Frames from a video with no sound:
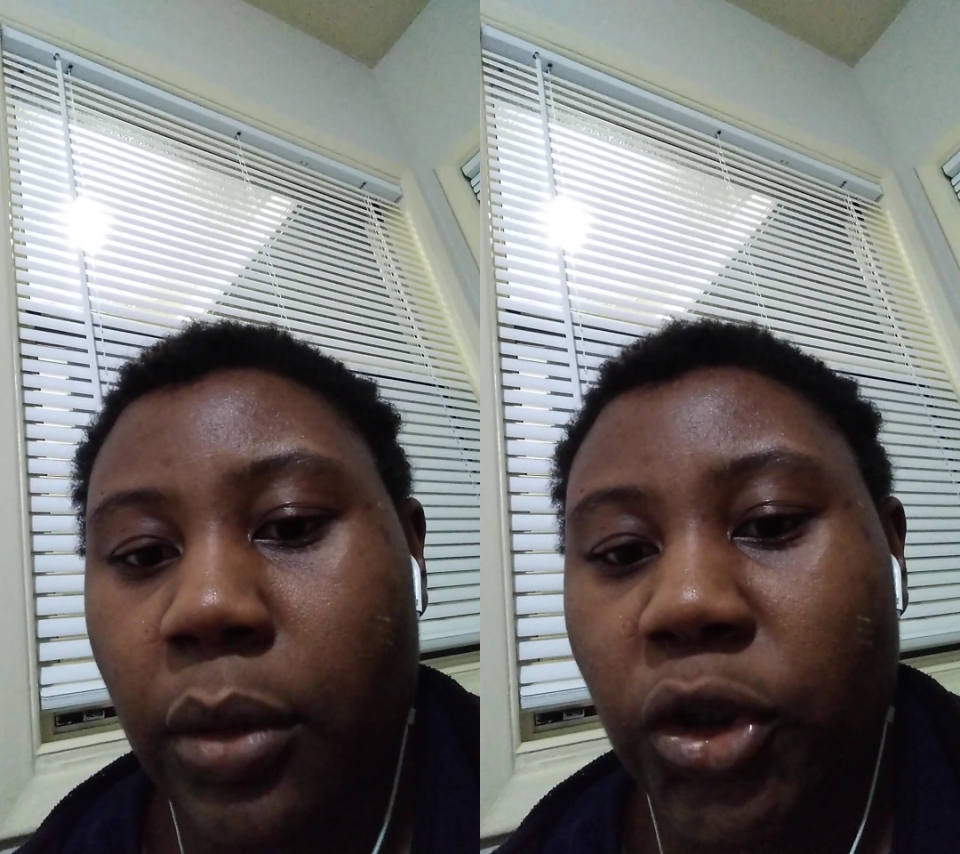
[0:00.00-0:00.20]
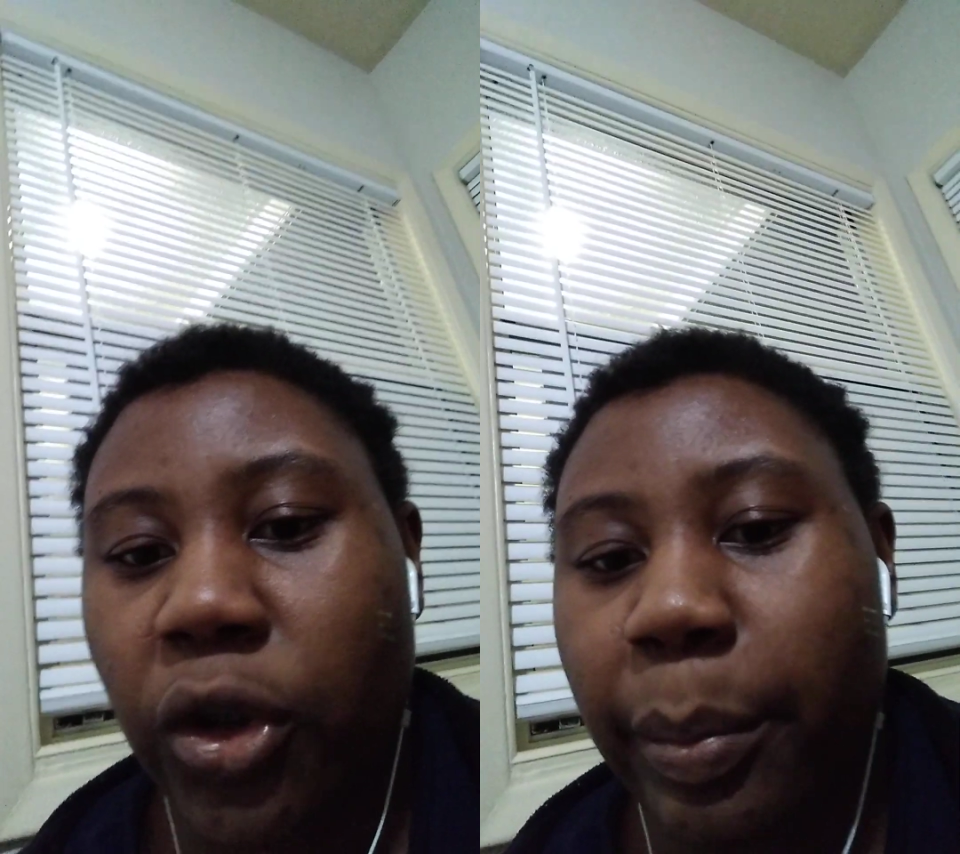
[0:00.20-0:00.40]

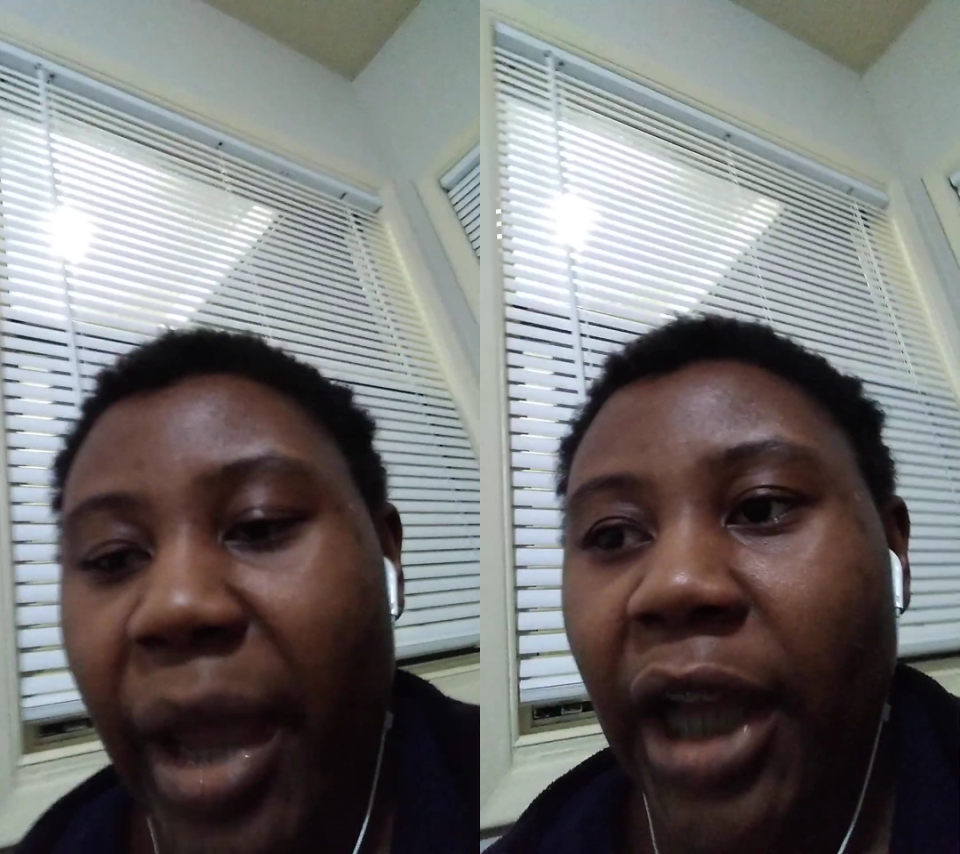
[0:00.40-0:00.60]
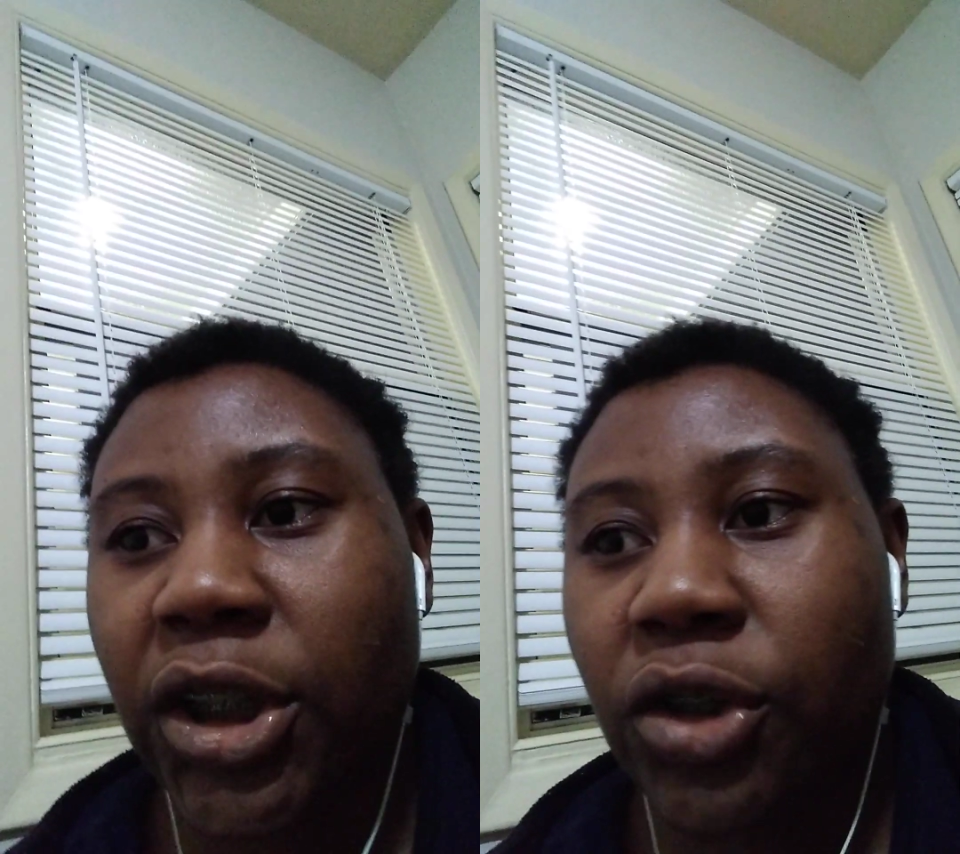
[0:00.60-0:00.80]
So,
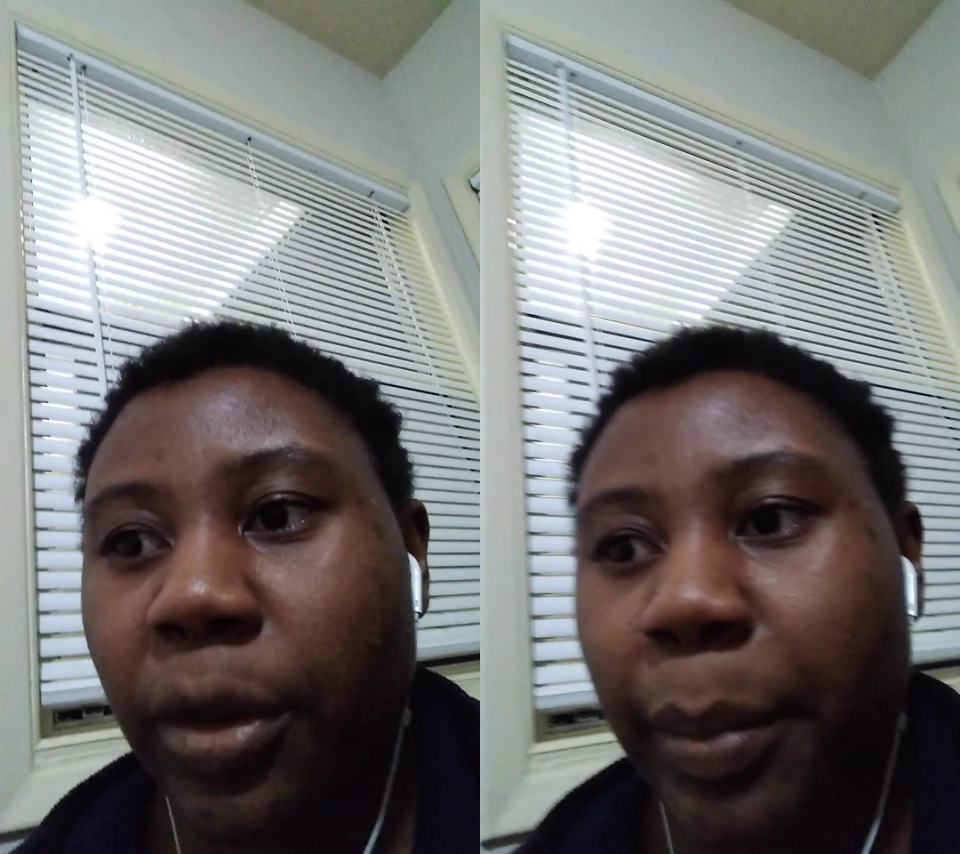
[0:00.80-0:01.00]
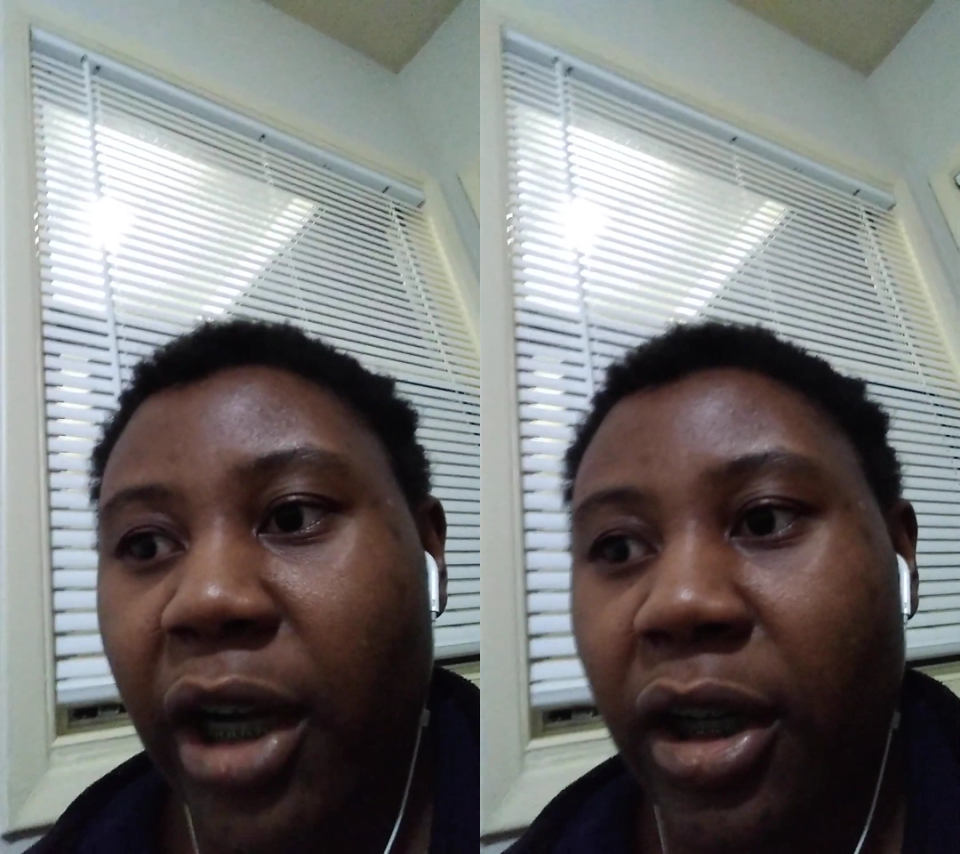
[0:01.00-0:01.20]
back to
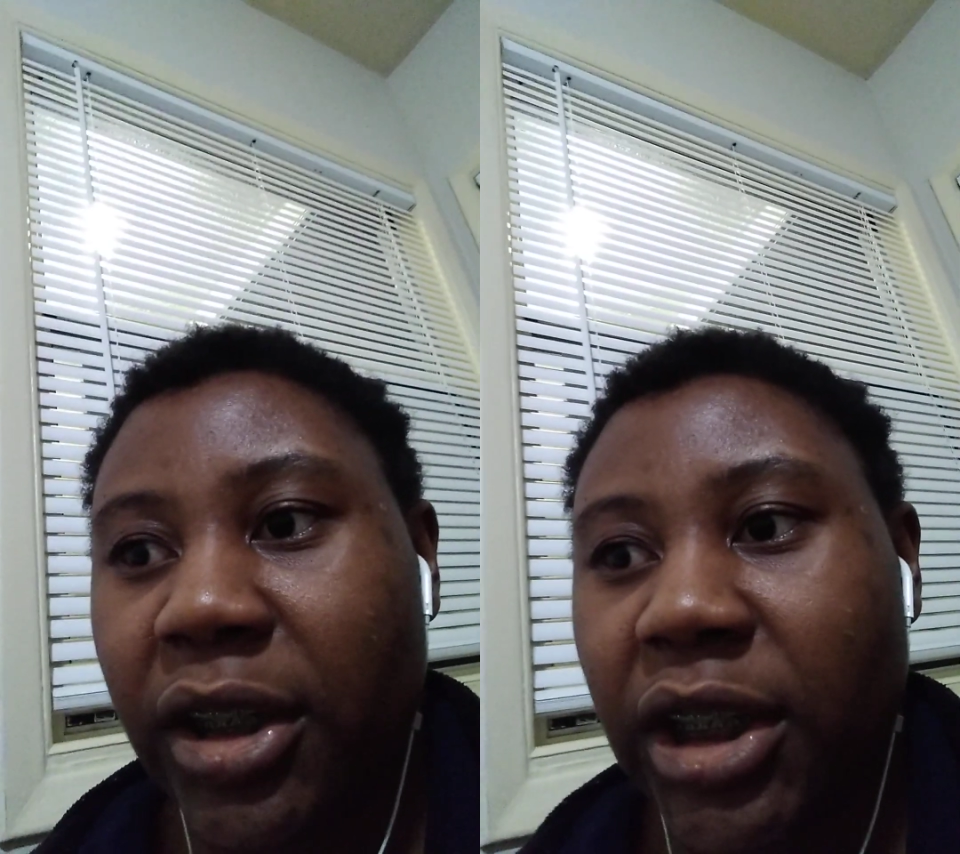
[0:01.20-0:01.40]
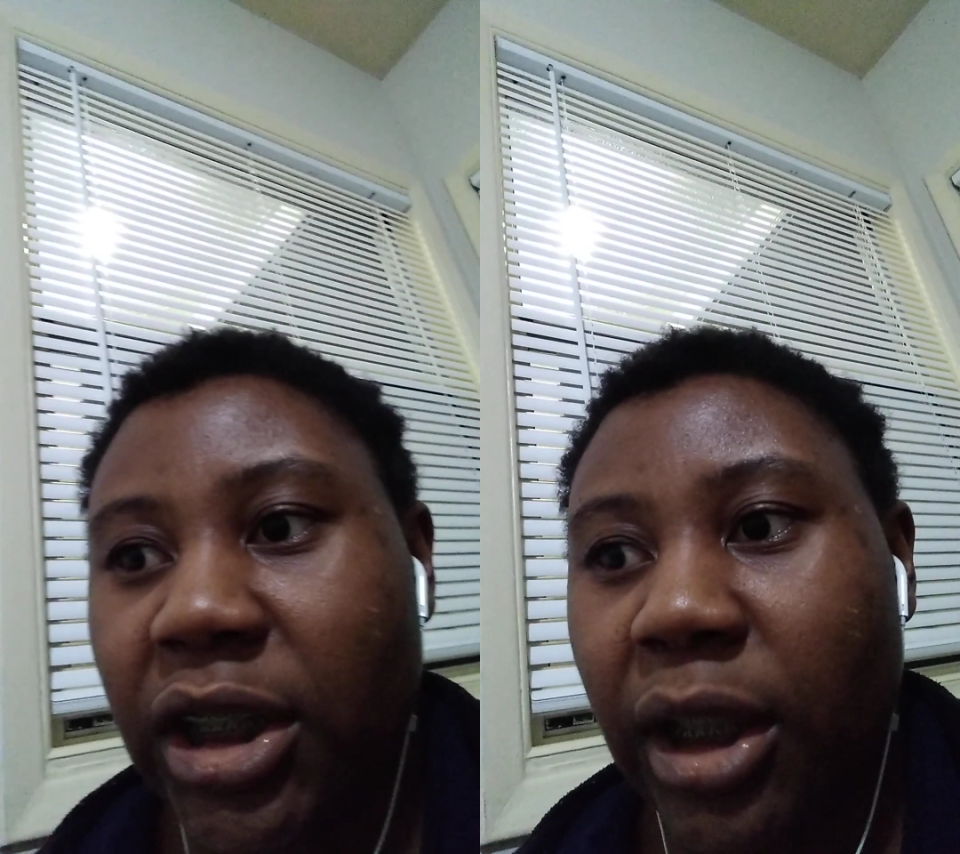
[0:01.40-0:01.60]
the
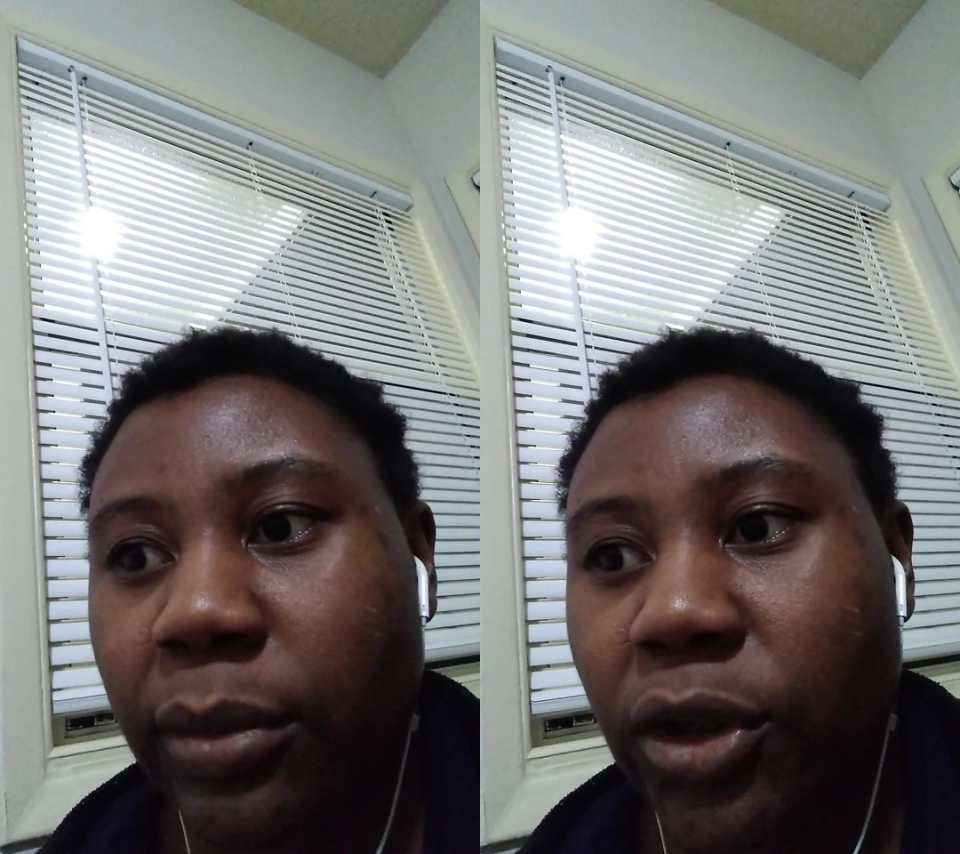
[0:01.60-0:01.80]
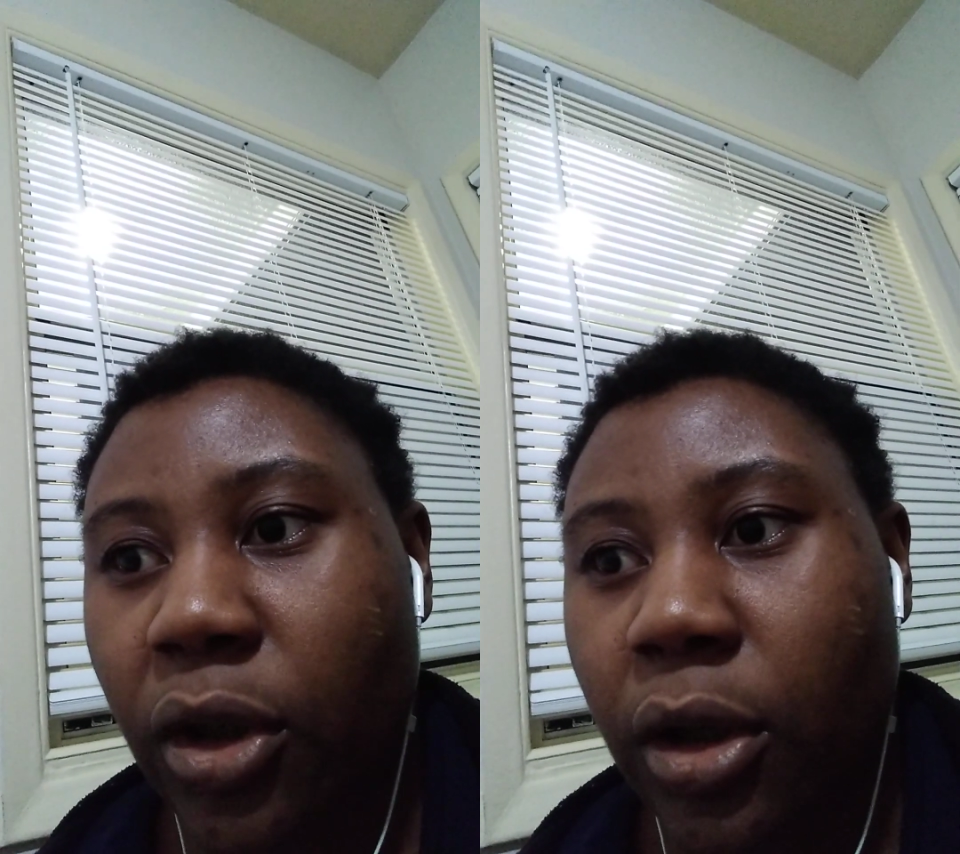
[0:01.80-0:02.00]
parenting tips